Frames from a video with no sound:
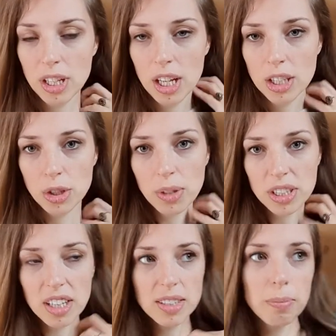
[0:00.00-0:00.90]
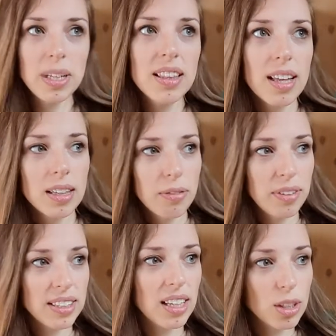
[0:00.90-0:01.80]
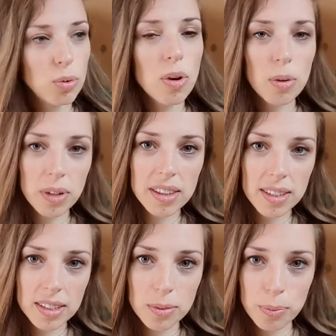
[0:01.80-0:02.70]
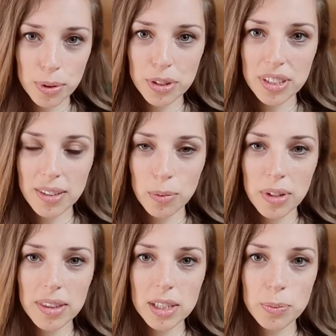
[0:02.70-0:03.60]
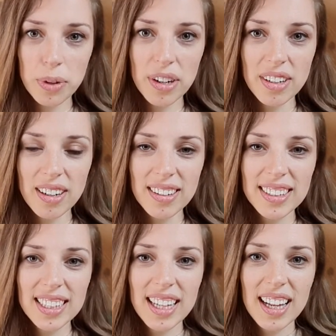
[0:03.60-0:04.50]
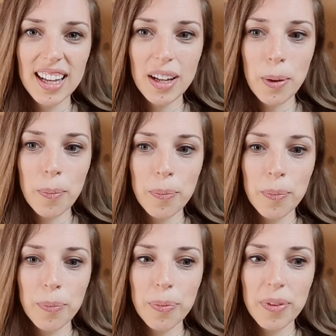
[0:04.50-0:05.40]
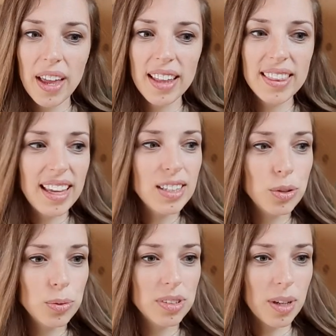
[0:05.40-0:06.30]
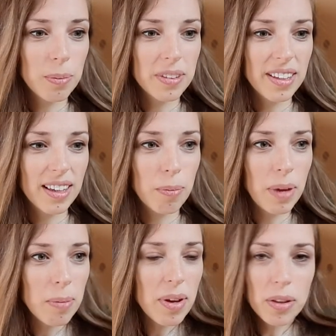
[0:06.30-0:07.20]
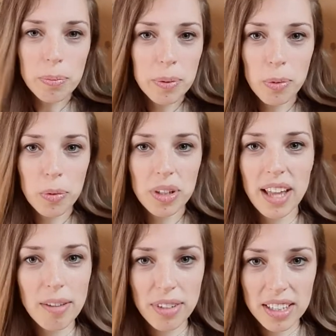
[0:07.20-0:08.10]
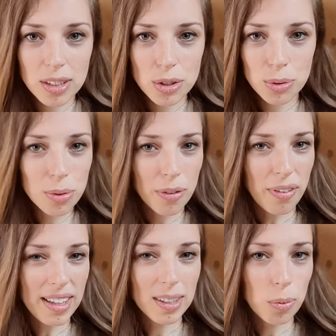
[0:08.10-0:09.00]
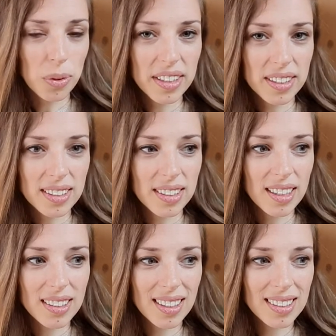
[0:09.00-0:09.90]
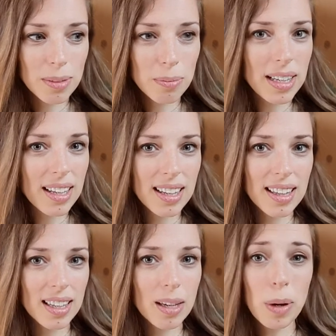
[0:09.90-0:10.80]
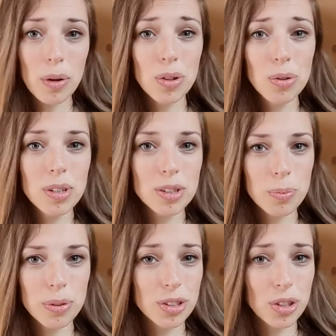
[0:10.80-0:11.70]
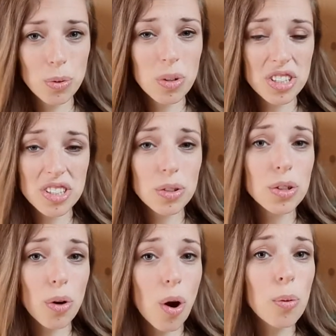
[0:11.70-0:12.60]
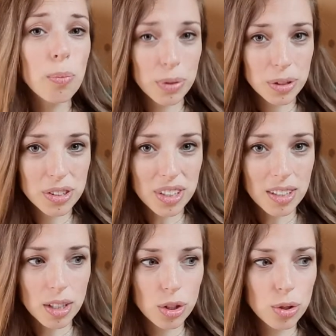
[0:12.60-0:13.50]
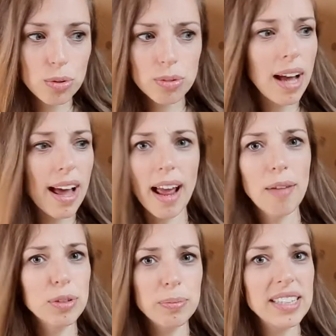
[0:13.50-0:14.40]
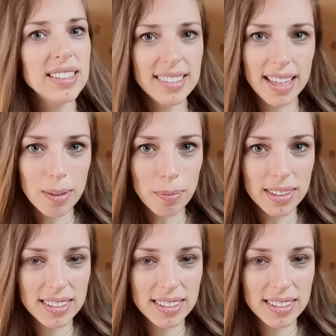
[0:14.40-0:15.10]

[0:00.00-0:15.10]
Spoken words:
So it doesn't mean that the fact that you are with this person, with this partner, and they do something, and maybe other people will laugh at it too or find it weird. It doesn't mean anything about you as a person. You are still your own person. You do not have to be the same.